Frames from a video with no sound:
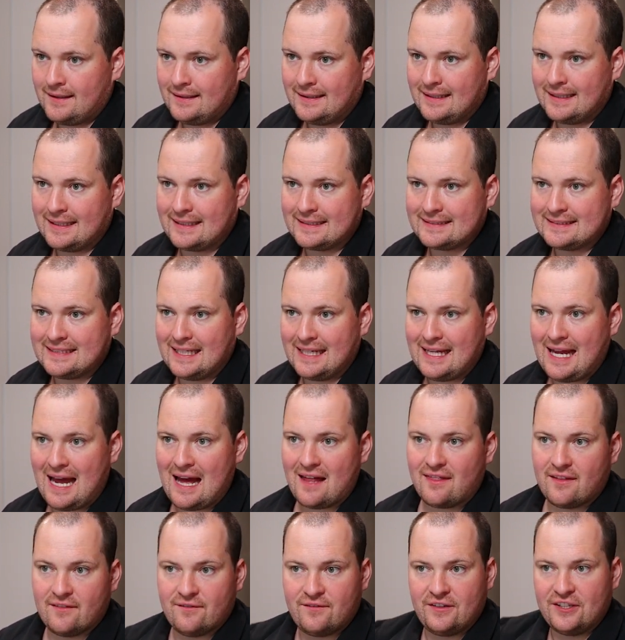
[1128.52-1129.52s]
you can see
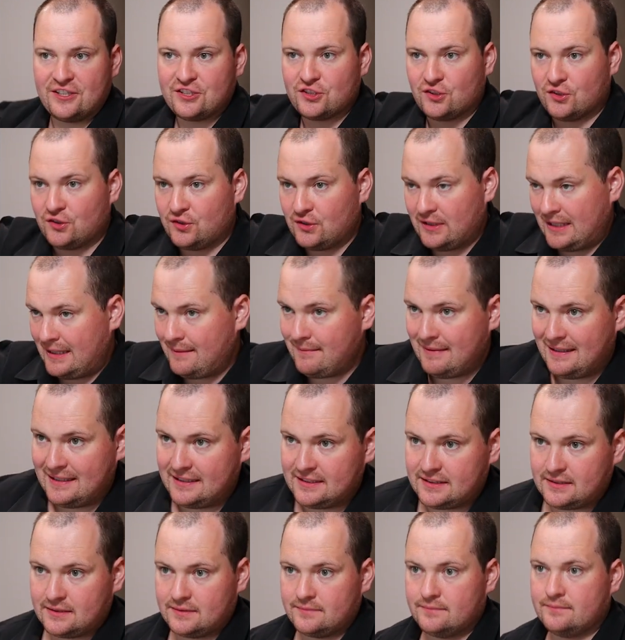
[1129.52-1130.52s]
how the visual
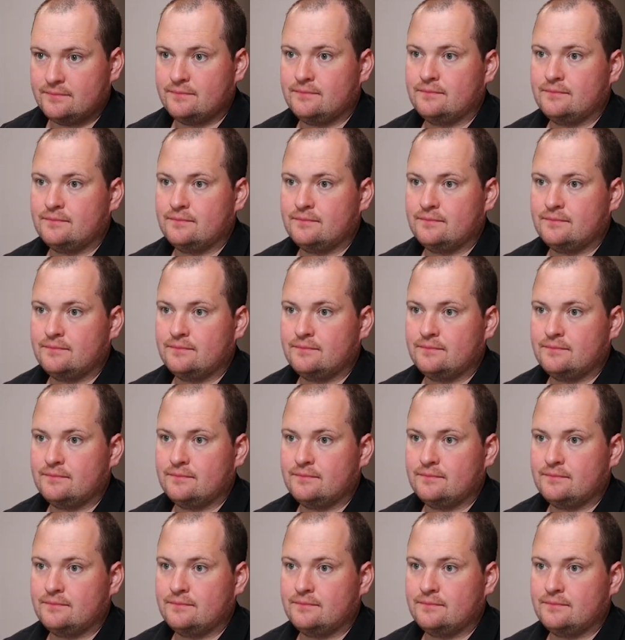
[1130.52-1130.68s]
image,